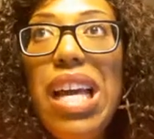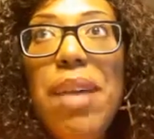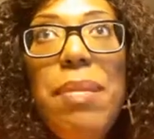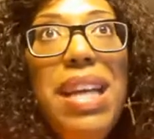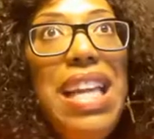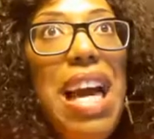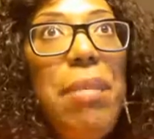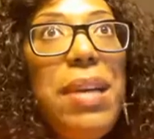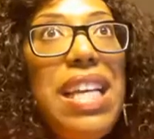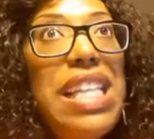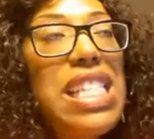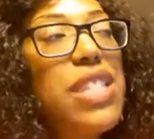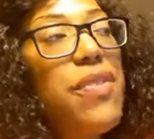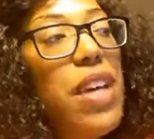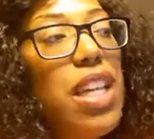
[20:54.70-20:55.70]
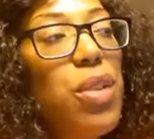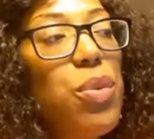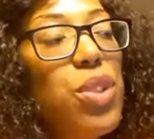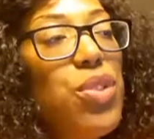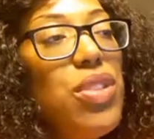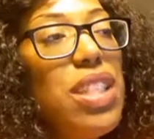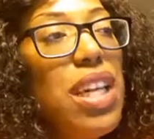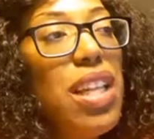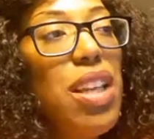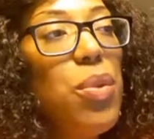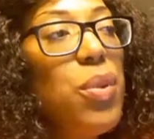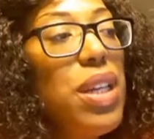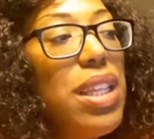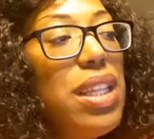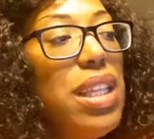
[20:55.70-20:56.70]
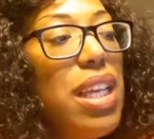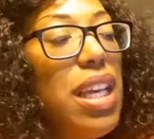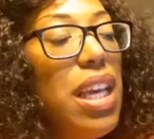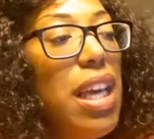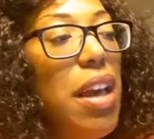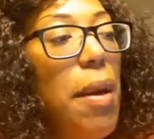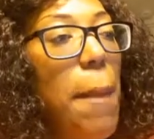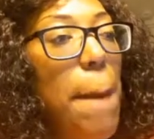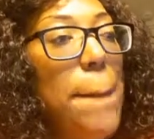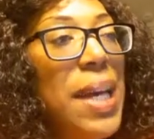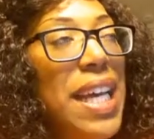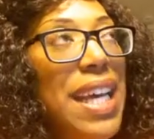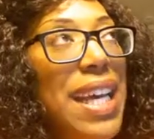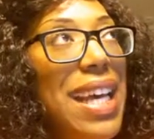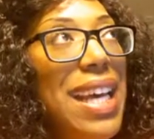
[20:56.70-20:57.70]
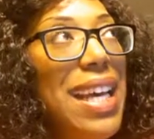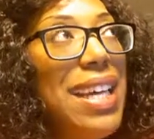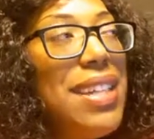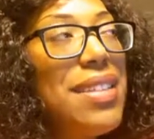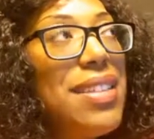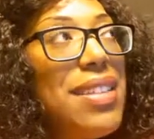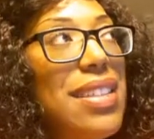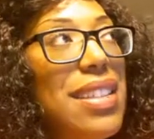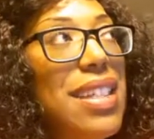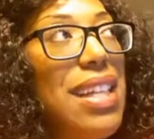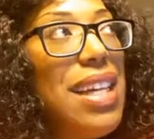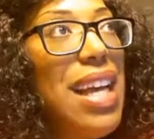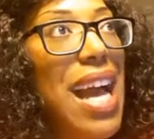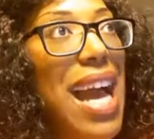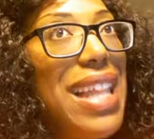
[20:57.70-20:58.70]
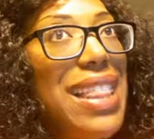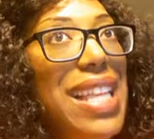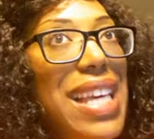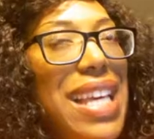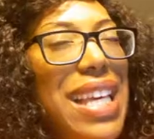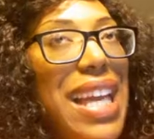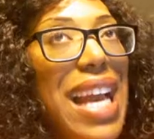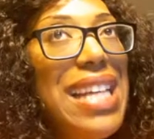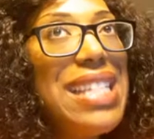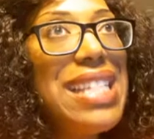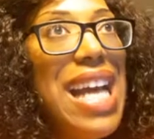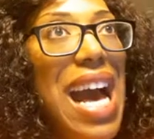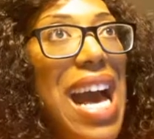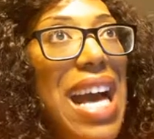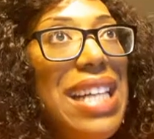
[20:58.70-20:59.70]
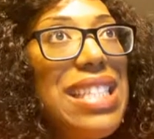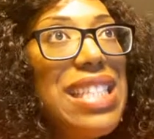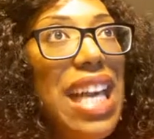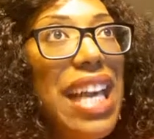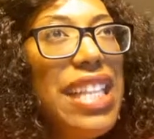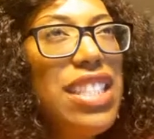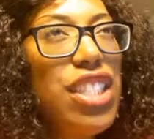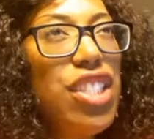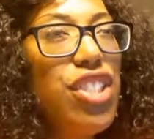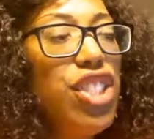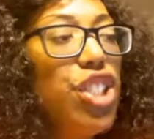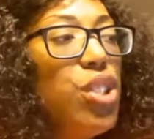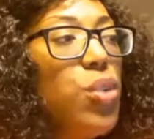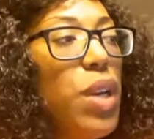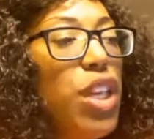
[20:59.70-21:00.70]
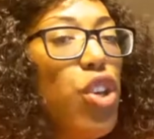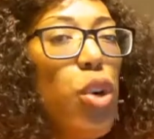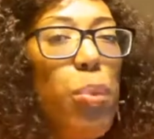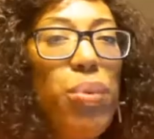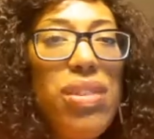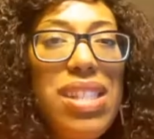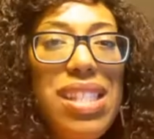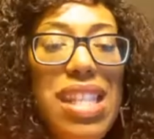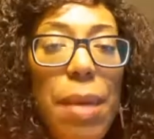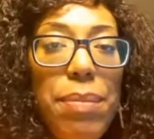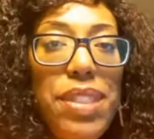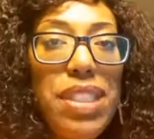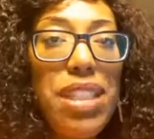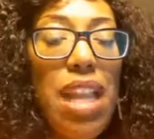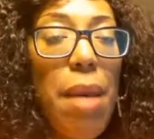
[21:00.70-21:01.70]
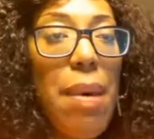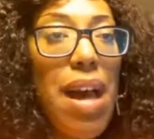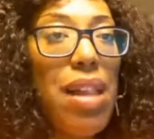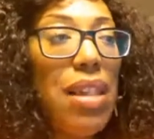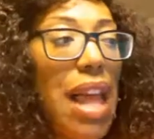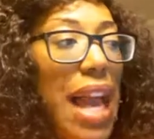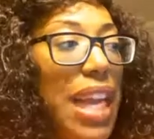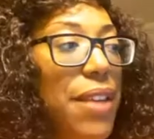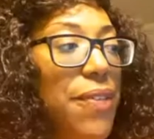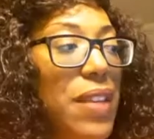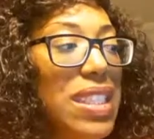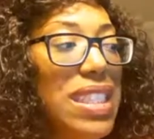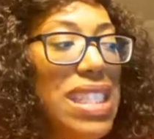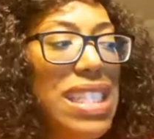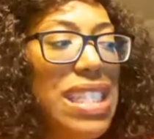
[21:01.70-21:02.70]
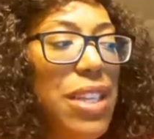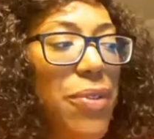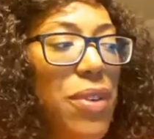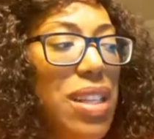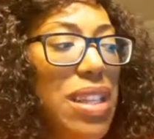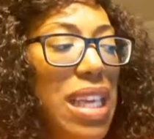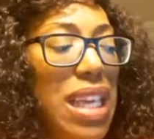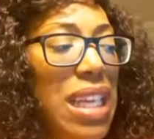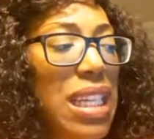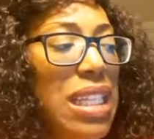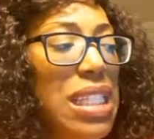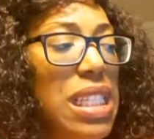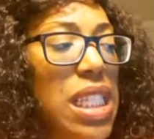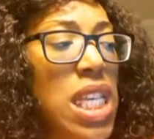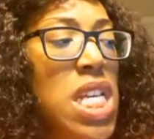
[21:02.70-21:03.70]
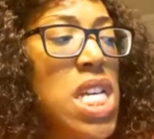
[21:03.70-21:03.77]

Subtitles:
it may not be as funny when you're dealing with it, but I think as God changes you and your perception about life and just different things